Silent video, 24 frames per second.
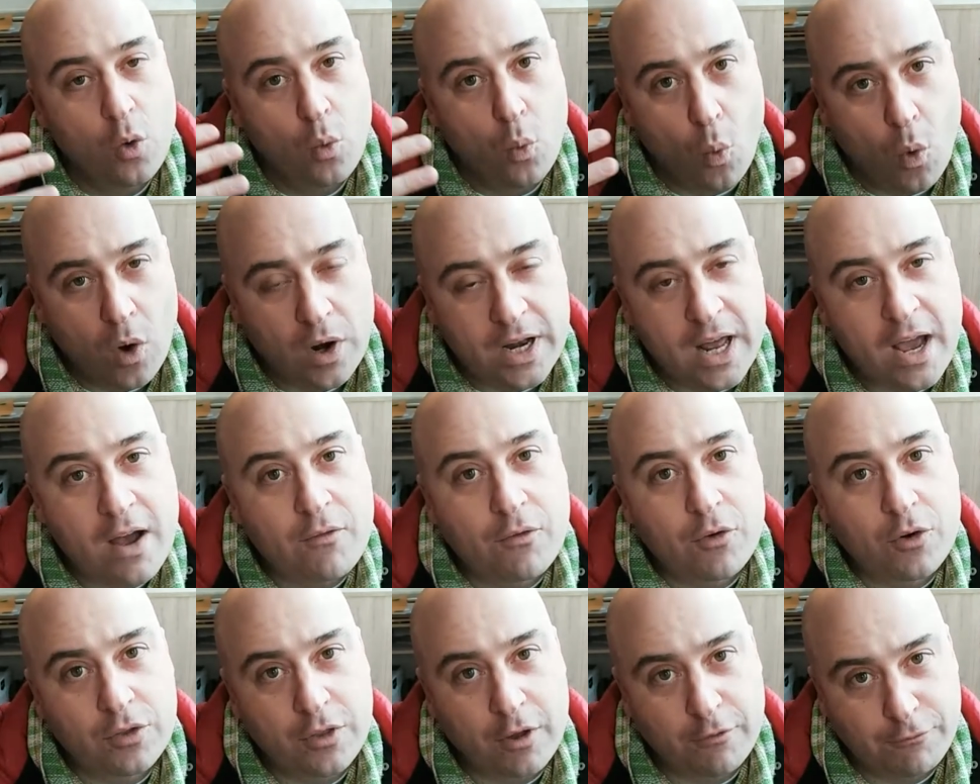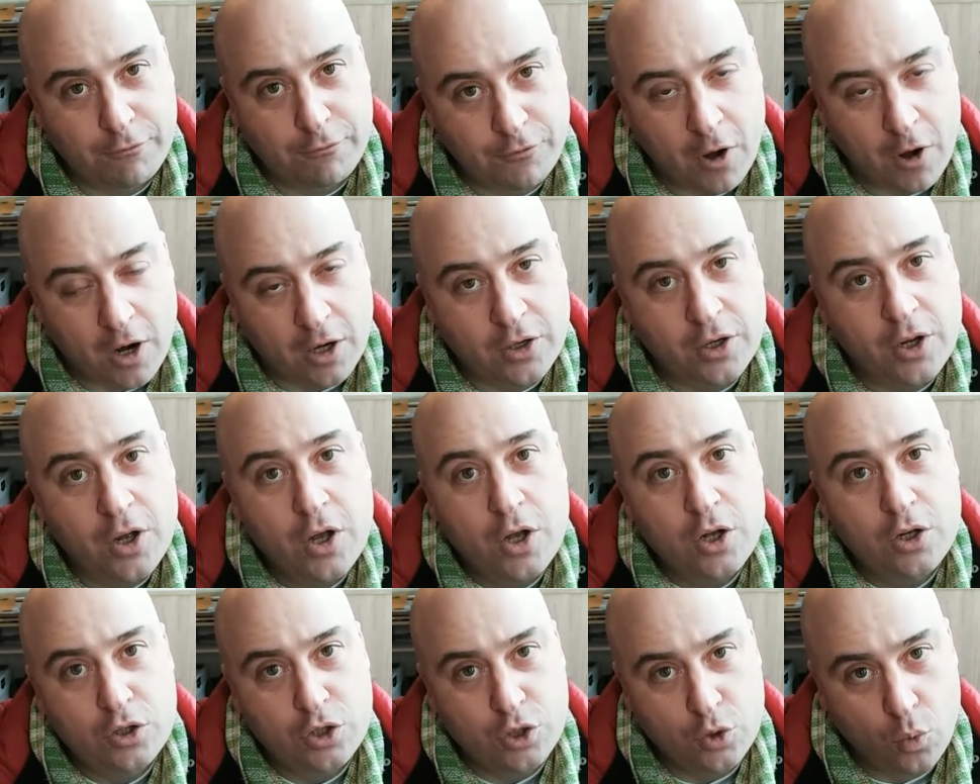whatever the fuck
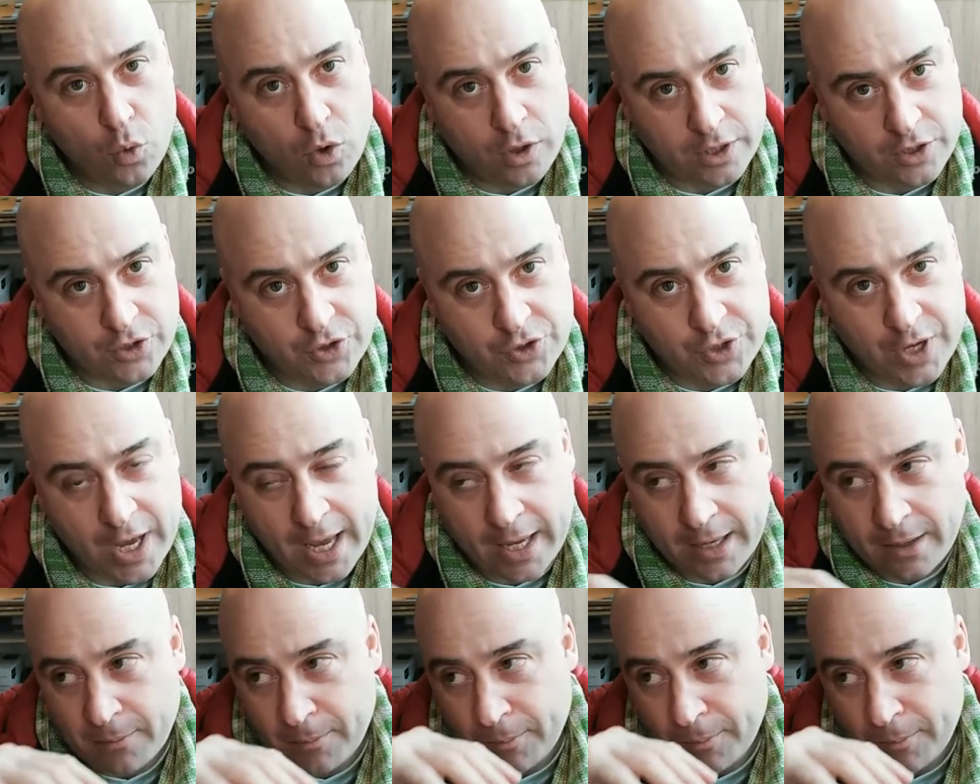you want to say.